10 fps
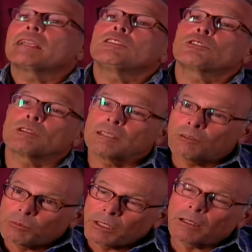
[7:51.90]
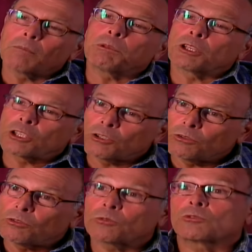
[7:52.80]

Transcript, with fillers: he thought there would be a couple of cues,